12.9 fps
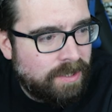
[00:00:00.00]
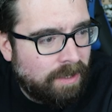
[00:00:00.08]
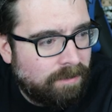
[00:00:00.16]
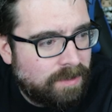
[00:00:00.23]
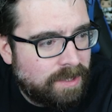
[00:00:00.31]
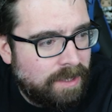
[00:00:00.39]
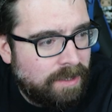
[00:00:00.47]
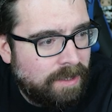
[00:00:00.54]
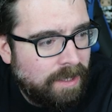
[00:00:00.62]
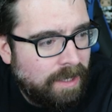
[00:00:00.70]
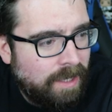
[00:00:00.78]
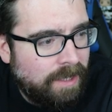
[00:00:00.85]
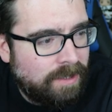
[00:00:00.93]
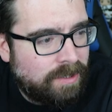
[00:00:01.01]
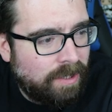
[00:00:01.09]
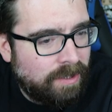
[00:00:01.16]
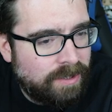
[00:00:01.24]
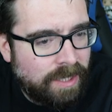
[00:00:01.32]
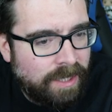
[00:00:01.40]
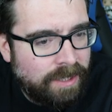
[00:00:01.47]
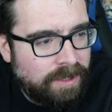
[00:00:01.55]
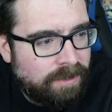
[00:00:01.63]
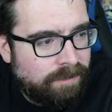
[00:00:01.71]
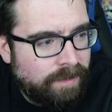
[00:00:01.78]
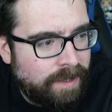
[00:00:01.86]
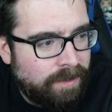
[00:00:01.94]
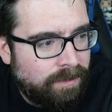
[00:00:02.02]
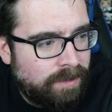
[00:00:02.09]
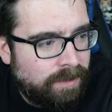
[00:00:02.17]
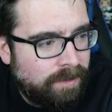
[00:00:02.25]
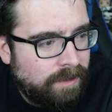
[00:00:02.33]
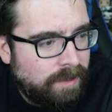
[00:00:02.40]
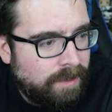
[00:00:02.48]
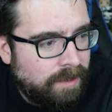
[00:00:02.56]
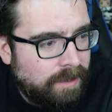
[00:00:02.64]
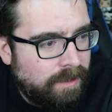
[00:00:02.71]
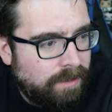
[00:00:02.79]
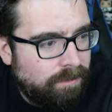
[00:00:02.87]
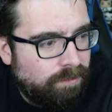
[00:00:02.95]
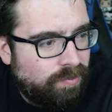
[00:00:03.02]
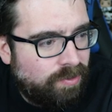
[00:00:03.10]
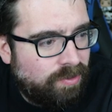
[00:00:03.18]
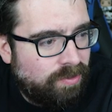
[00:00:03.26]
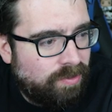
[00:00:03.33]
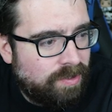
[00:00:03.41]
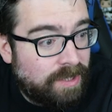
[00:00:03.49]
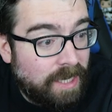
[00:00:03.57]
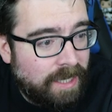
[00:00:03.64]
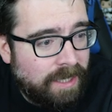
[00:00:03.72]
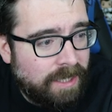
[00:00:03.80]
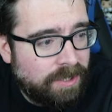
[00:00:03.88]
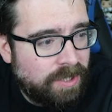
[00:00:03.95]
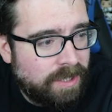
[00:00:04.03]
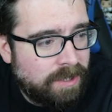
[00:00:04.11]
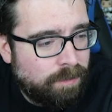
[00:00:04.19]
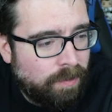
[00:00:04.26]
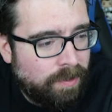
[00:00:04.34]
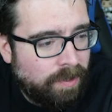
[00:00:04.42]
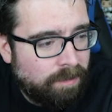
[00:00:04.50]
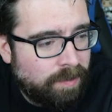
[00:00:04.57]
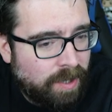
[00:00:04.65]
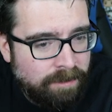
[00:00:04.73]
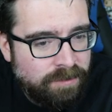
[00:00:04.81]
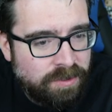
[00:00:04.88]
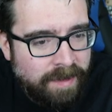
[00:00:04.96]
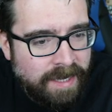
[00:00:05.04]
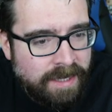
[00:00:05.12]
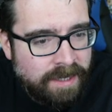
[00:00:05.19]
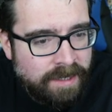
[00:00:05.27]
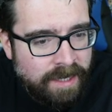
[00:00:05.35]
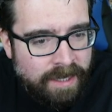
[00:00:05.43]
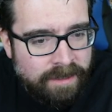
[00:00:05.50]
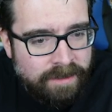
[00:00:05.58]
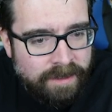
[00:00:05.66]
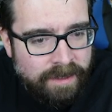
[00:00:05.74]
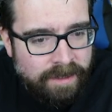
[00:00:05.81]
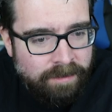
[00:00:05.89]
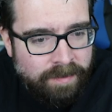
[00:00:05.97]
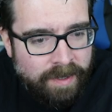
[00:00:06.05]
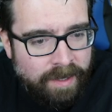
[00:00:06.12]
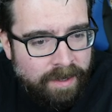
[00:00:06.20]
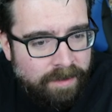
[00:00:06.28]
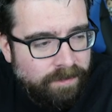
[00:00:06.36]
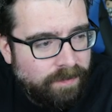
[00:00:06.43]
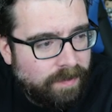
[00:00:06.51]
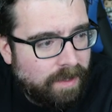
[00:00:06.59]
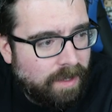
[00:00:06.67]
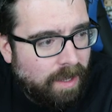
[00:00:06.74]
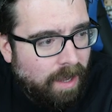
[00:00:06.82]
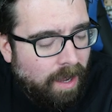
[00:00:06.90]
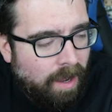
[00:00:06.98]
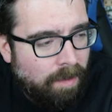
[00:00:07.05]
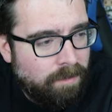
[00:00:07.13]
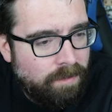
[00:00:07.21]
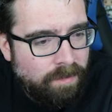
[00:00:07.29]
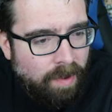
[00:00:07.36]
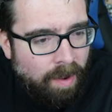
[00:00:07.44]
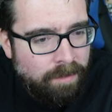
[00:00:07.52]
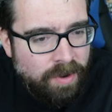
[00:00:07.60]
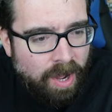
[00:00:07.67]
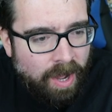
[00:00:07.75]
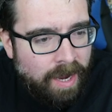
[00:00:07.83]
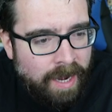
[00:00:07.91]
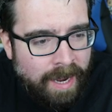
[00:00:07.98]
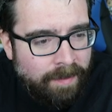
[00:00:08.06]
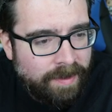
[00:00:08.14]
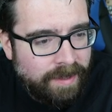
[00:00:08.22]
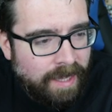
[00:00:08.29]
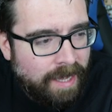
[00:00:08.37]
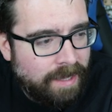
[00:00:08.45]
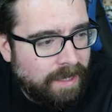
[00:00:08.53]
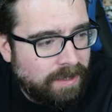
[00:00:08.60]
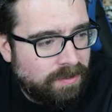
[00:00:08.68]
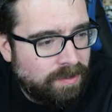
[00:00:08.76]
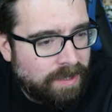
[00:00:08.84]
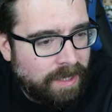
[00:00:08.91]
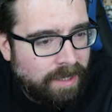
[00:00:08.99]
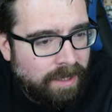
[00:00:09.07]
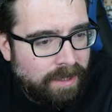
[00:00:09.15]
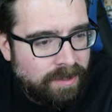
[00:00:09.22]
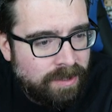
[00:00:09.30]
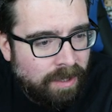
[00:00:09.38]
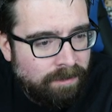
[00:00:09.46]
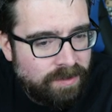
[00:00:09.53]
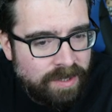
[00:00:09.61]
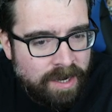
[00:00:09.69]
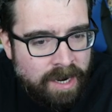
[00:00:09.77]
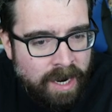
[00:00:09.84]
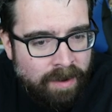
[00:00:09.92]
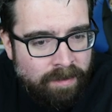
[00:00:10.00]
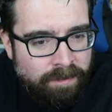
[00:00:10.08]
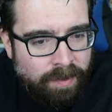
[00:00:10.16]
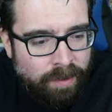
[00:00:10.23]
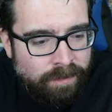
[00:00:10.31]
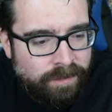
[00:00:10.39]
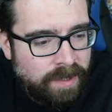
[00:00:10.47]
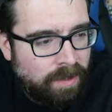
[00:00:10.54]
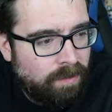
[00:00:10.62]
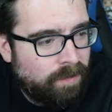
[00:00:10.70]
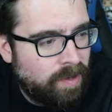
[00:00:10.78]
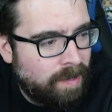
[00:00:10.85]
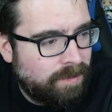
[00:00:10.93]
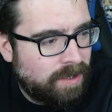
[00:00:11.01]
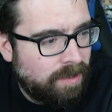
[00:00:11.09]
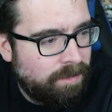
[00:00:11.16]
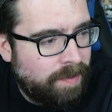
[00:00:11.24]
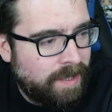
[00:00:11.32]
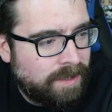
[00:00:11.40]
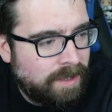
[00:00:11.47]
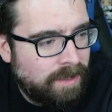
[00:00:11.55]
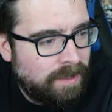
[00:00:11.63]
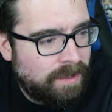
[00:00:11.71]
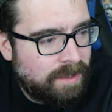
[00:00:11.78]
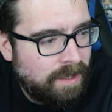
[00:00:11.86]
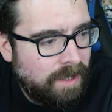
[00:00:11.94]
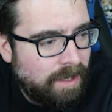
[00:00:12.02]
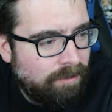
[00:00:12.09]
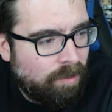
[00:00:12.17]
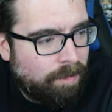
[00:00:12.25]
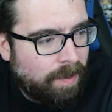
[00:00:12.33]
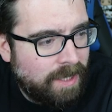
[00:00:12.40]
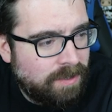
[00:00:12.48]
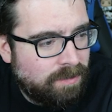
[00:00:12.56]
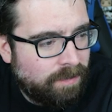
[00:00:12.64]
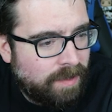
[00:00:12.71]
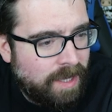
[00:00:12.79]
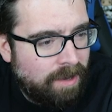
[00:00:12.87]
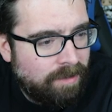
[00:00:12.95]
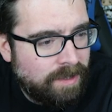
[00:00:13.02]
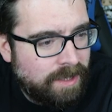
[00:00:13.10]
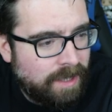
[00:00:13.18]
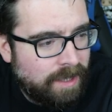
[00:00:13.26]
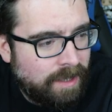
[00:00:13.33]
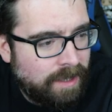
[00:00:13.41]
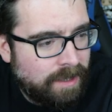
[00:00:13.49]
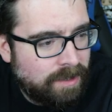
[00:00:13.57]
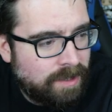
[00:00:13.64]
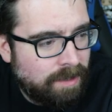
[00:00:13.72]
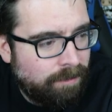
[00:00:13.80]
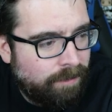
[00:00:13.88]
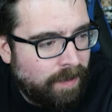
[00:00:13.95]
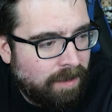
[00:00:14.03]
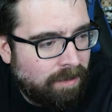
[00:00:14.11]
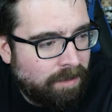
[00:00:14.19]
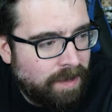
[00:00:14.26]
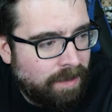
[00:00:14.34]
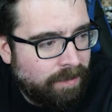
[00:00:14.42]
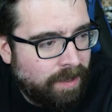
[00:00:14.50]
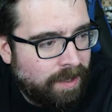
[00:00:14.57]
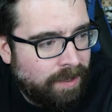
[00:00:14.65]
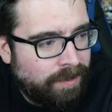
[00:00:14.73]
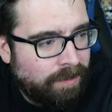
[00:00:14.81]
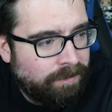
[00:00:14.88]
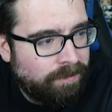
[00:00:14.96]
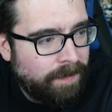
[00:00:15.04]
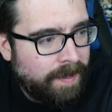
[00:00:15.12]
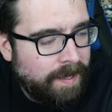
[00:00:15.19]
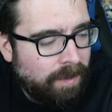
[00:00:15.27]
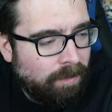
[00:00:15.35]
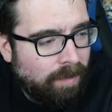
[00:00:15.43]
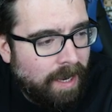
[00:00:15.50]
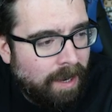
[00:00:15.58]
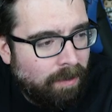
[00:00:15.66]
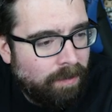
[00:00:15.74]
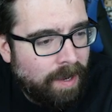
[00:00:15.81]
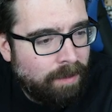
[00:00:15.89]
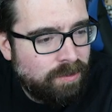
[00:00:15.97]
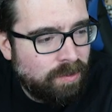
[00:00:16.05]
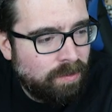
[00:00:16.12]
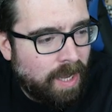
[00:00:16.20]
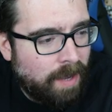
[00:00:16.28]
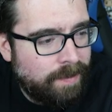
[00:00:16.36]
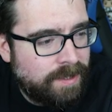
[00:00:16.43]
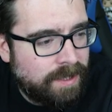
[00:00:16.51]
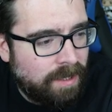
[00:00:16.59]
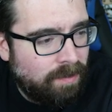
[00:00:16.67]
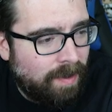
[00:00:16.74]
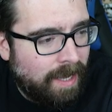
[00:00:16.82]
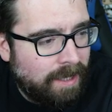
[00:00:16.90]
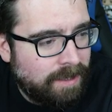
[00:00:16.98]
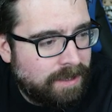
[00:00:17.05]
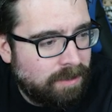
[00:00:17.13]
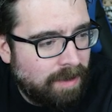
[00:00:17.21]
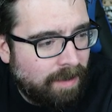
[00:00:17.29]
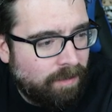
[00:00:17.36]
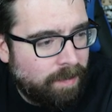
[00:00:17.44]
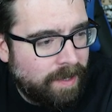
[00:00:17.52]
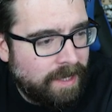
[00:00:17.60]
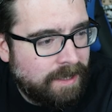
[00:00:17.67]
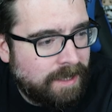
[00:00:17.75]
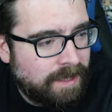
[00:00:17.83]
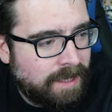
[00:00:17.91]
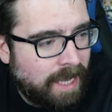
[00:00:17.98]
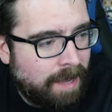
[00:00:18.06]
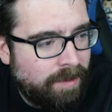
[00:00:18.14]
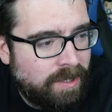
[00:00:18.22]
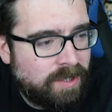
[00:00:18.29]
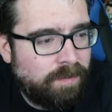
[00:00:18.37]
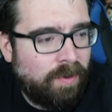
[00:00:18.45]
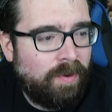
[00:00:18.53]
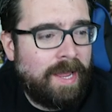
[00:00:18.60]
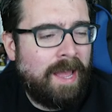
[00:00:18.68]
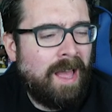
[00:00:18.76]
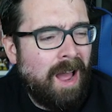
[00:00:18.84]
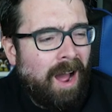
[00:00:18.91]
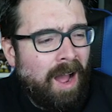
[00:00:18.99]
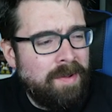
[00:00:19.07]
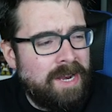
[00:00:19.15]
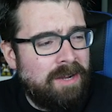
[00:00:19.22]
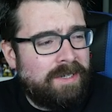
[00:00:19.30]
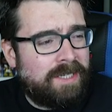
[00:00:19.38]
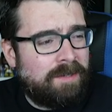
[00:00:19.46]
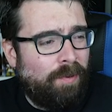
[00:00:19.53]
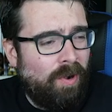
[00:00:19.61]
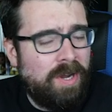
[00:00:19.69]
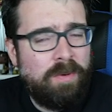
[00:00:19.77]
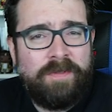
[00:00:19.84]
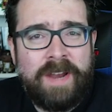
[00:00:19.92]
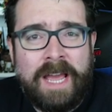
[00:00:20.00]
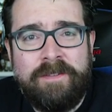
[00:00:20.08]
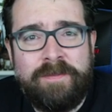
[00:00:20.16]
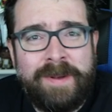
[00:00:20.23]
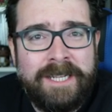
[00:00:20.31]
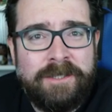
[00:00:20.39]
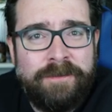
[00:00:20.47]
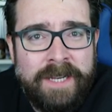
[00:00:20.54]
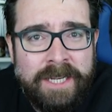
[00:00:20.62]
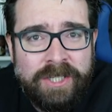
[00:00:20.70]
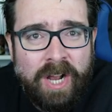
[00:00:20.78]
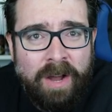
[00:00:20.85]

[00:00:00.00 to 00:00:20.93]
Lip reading: Thompson has gone to Huddersfield. Still English at this point, not become Jamaican yet, but I'm not allowing that. That's ridiculous. Thompson and Arendt both sold for an absolute pittance, replaced with Kieran Tierney and some fella I've never heard of. Well, it was all going so well until Rafa Benitez came in and spoilt it. I'm a little disappointed with an 8th place finish.